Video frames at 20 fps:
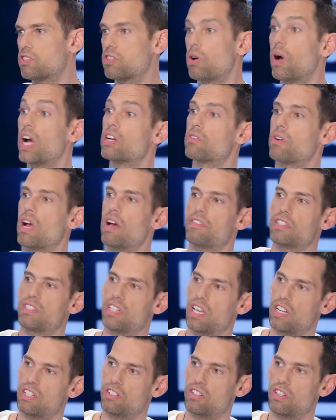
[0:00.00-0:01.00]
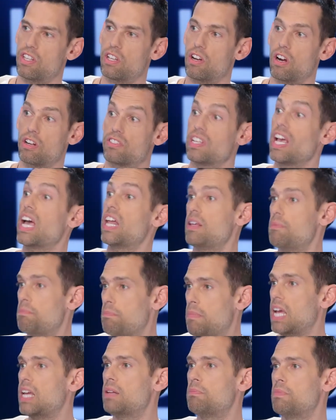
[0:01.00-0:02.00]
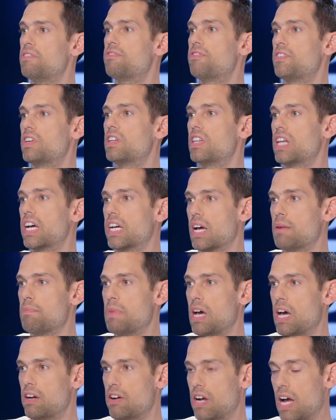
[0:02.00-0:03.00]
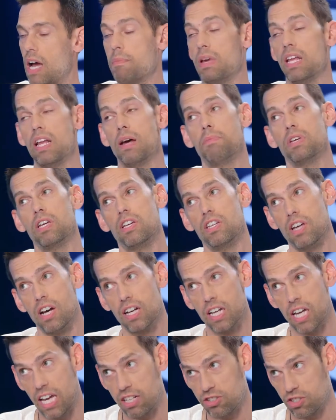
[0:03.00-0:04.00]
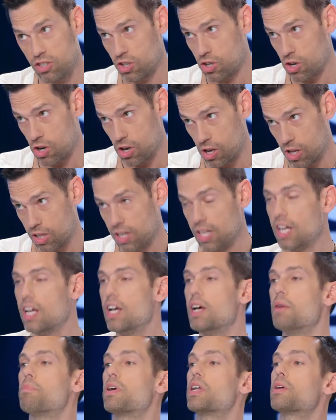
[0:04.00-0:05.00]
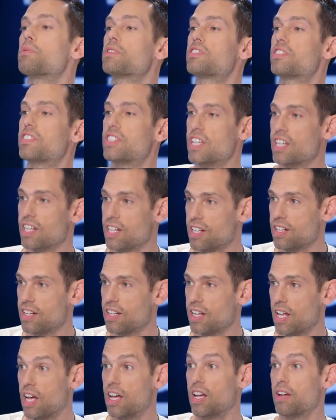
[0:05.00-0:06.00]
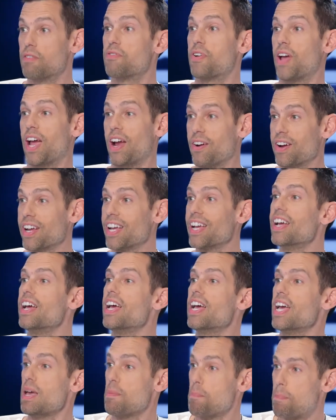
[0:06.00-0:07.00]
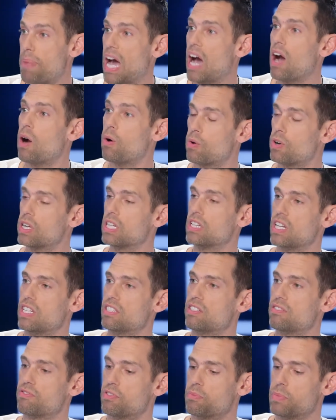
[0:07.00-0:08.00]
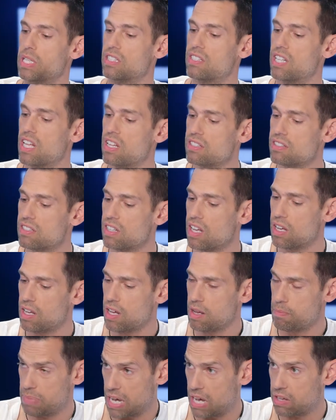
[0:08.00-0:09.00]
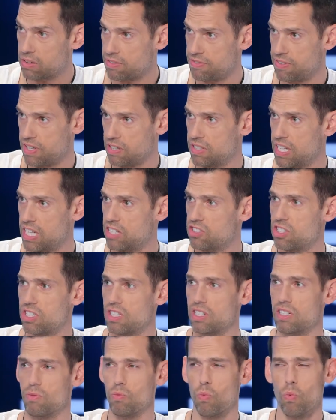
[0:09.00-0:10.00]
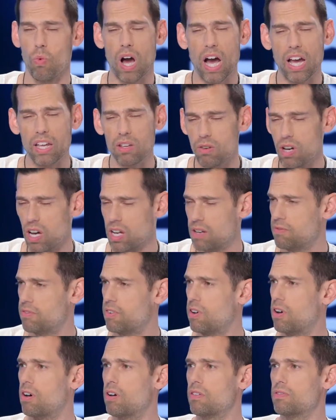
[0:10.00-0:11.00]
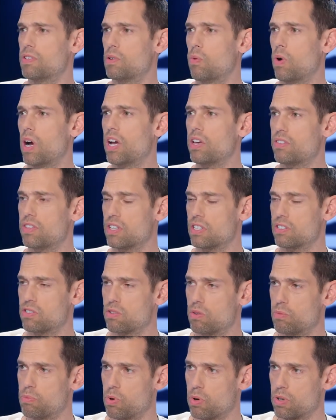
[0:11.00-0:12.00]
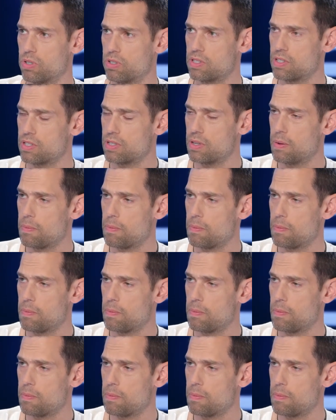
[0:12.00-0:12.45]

So I gravitated to the arts and it made me feel like I matter. I may not be a young Haitian girl, but it was still a very empowering lesson for me. Tell us about the foundation, why you got involved and why you think it's so important.